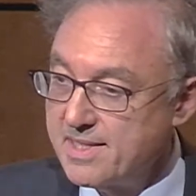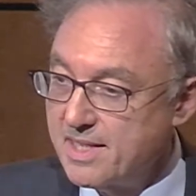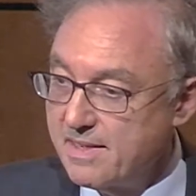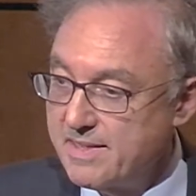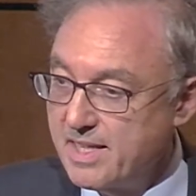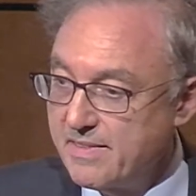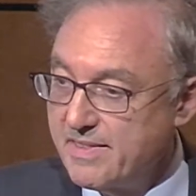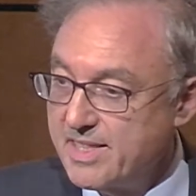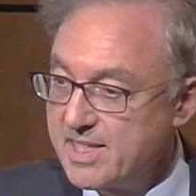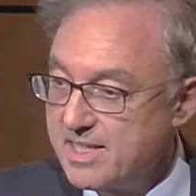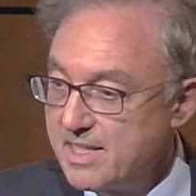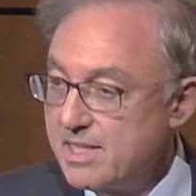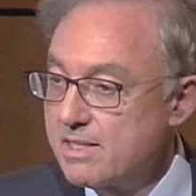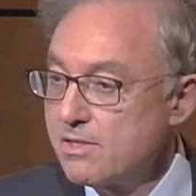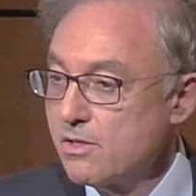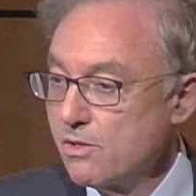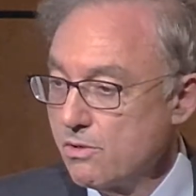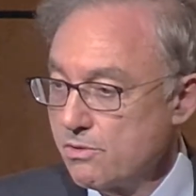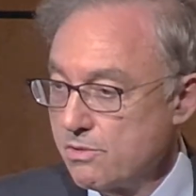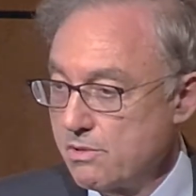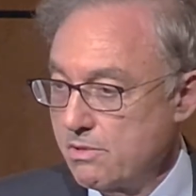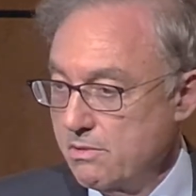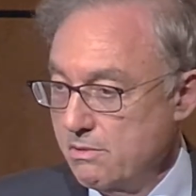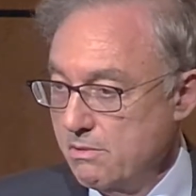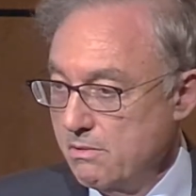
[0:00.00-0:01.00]
cold,
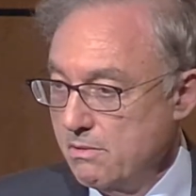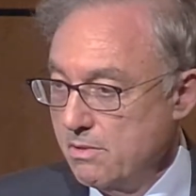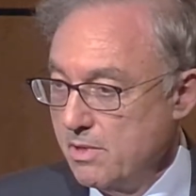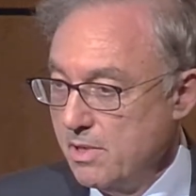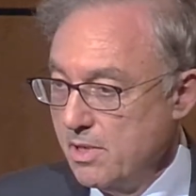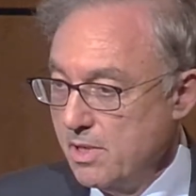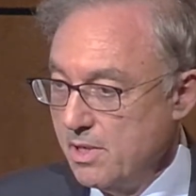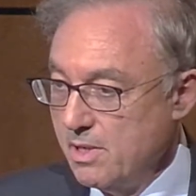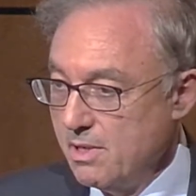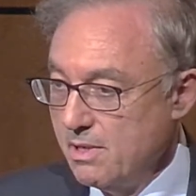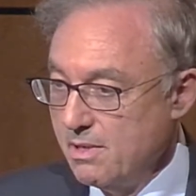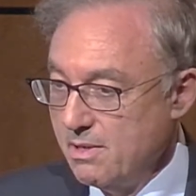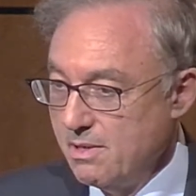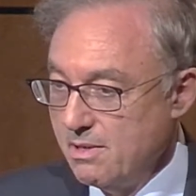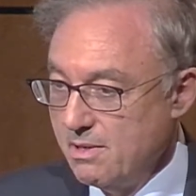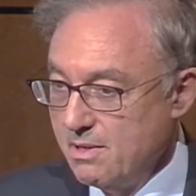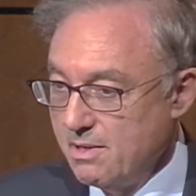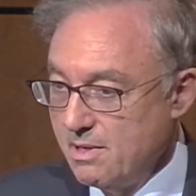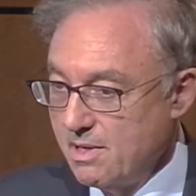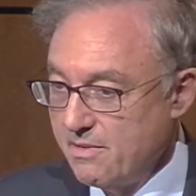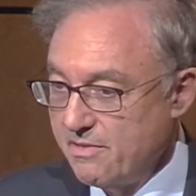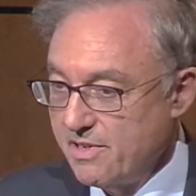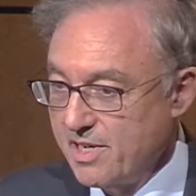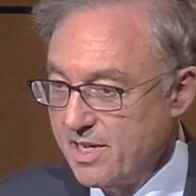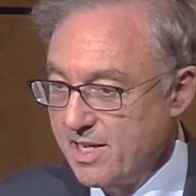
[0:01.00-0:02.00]
which then
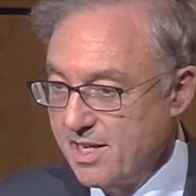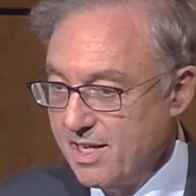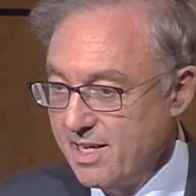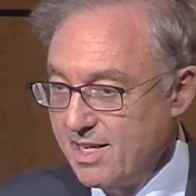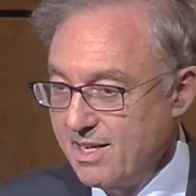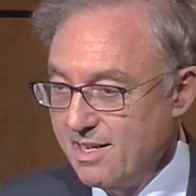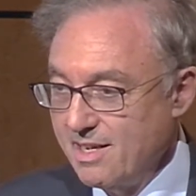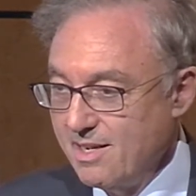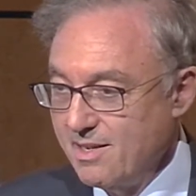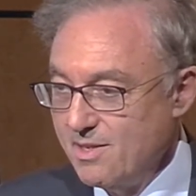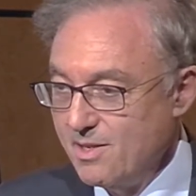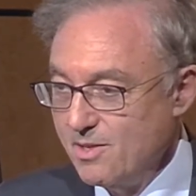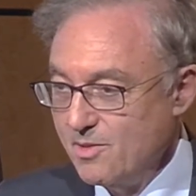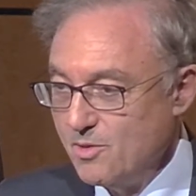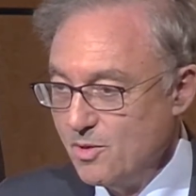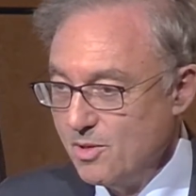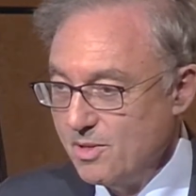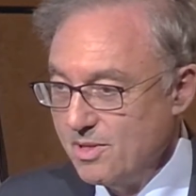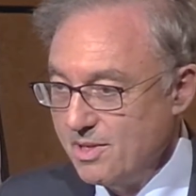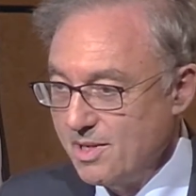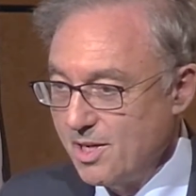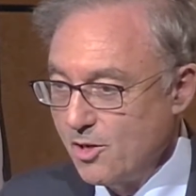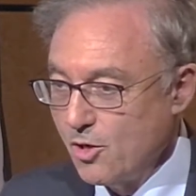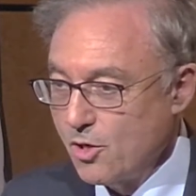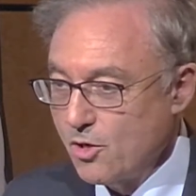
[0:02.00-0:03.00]
act
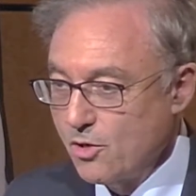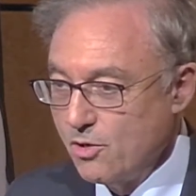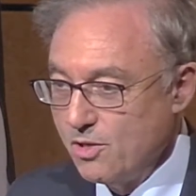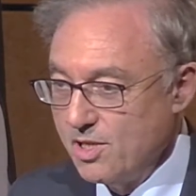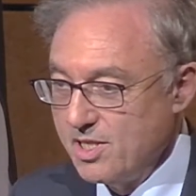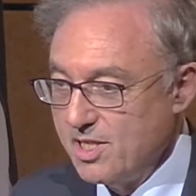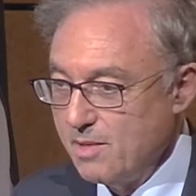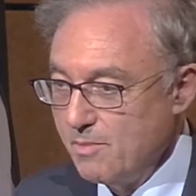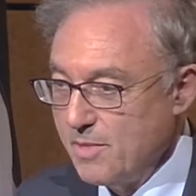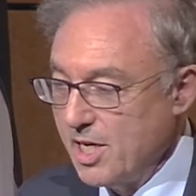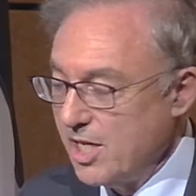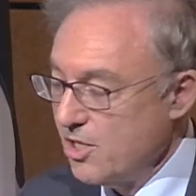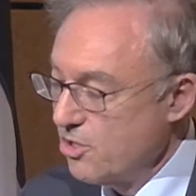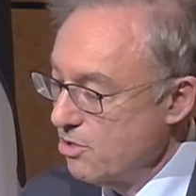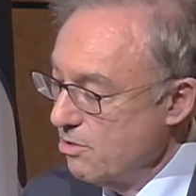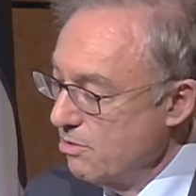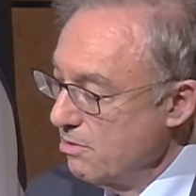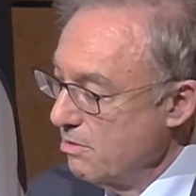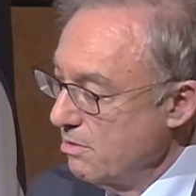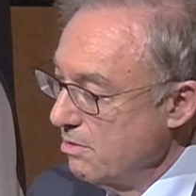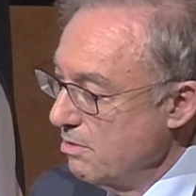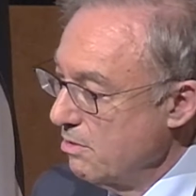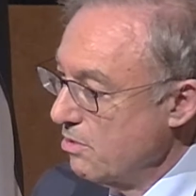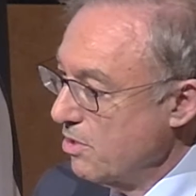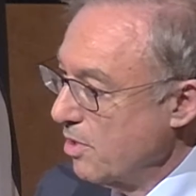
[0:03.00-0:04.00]
with a distance,
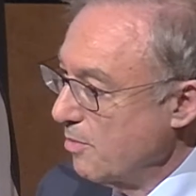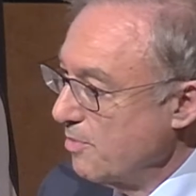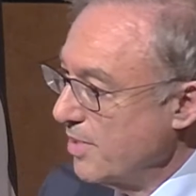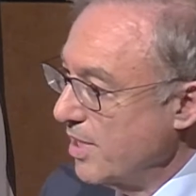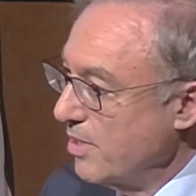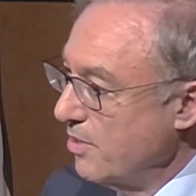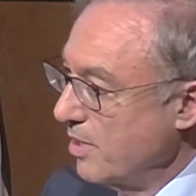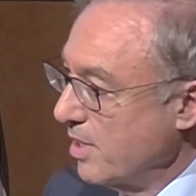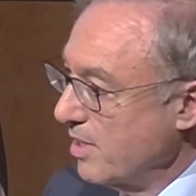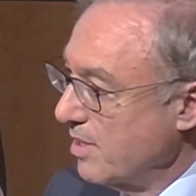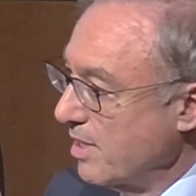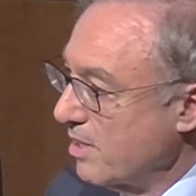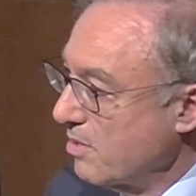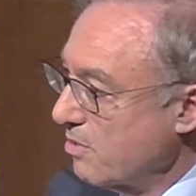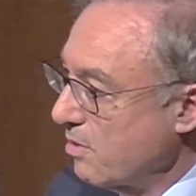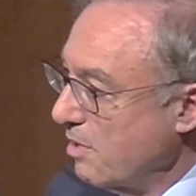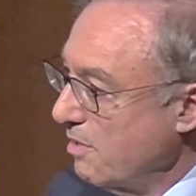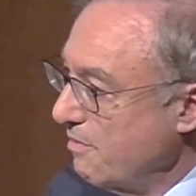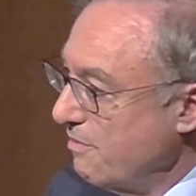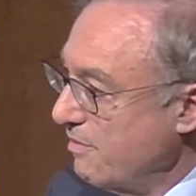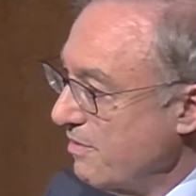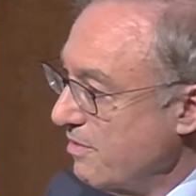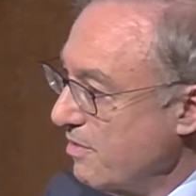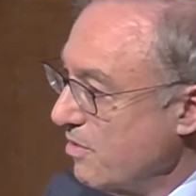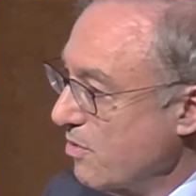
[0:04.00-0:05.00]
whilst the images
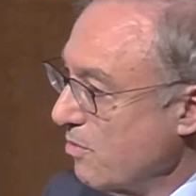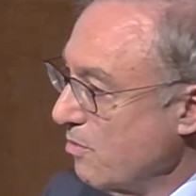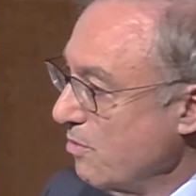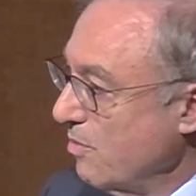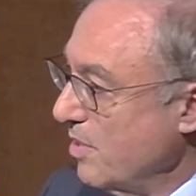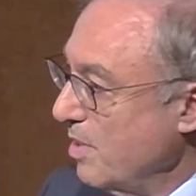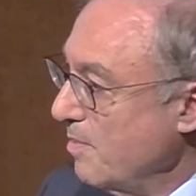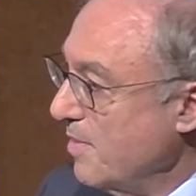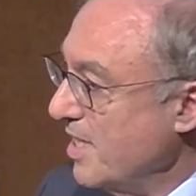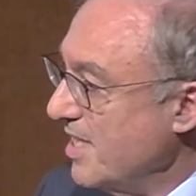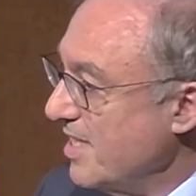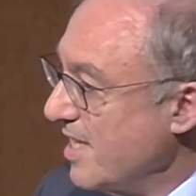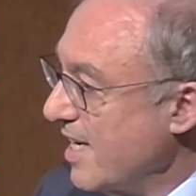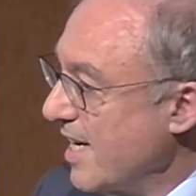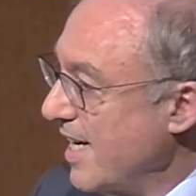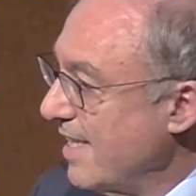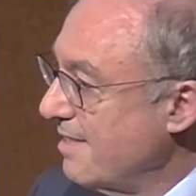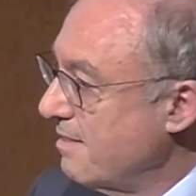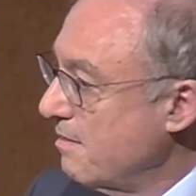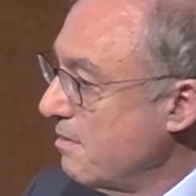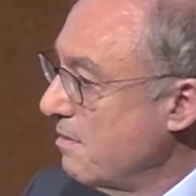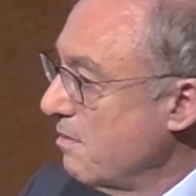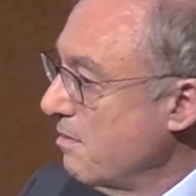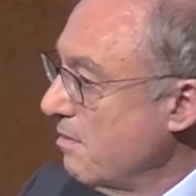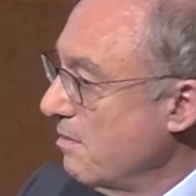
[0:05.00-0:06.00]
of
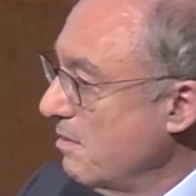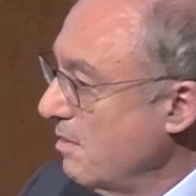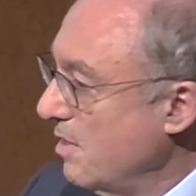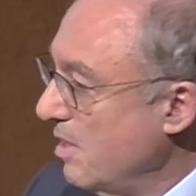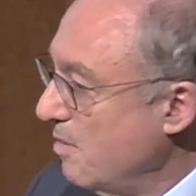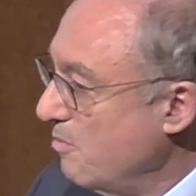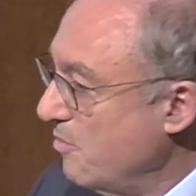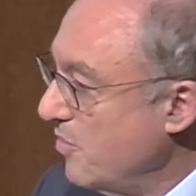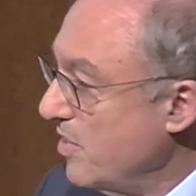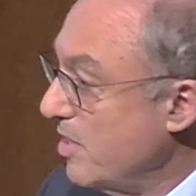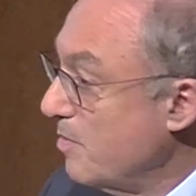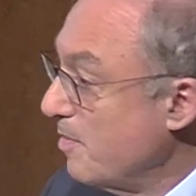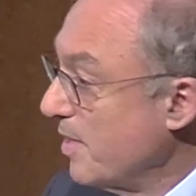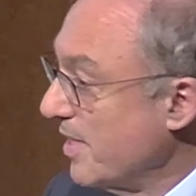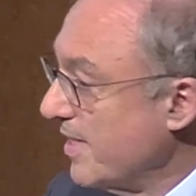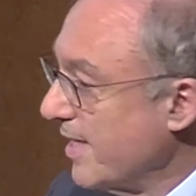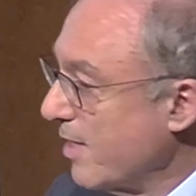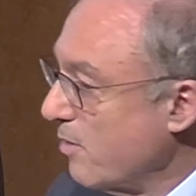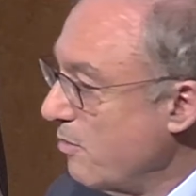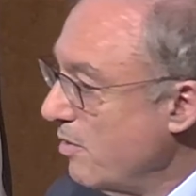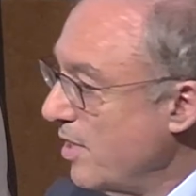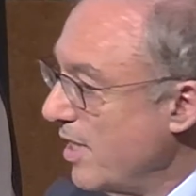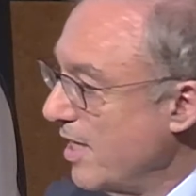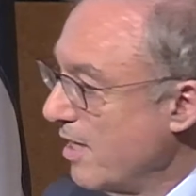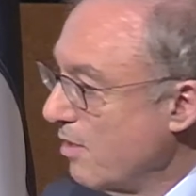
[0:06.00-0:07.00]
catastrophes are
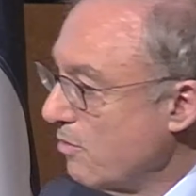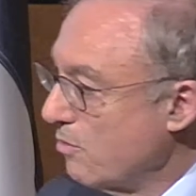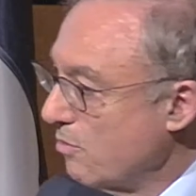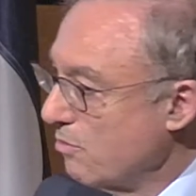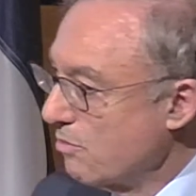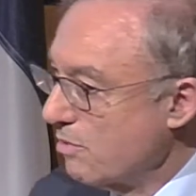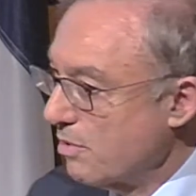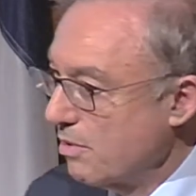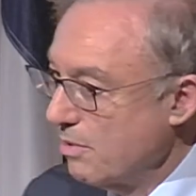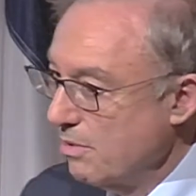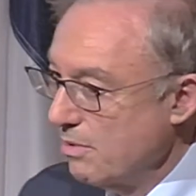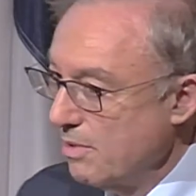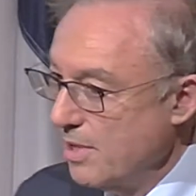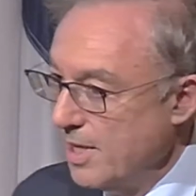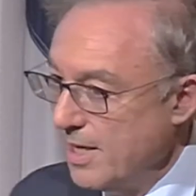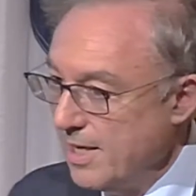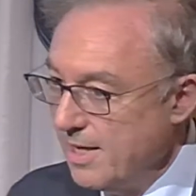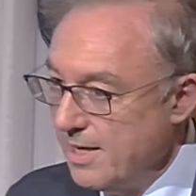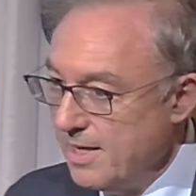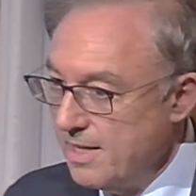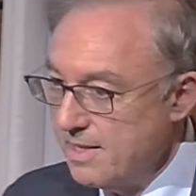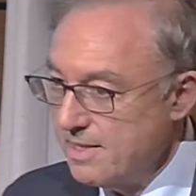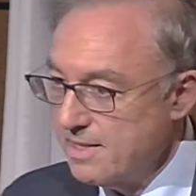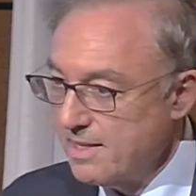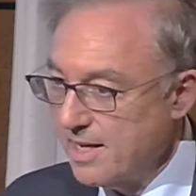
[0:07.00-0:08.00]
immediate and more
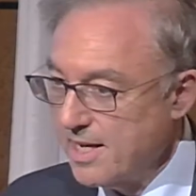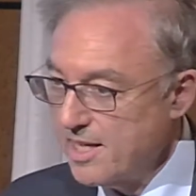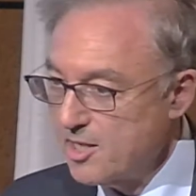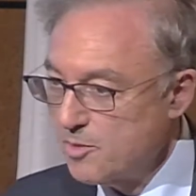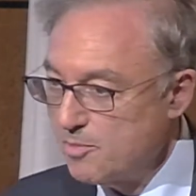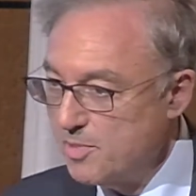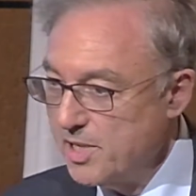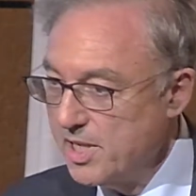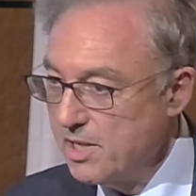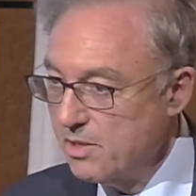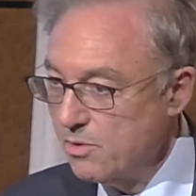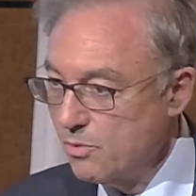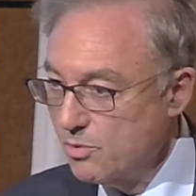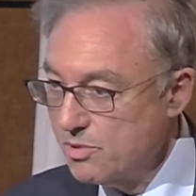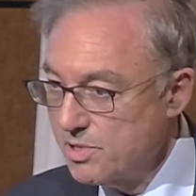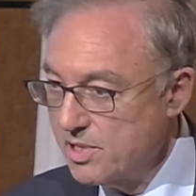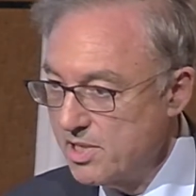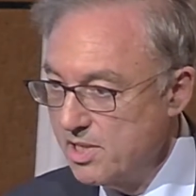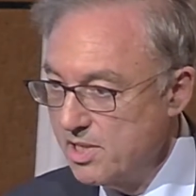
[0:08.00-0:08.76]
dramatic. So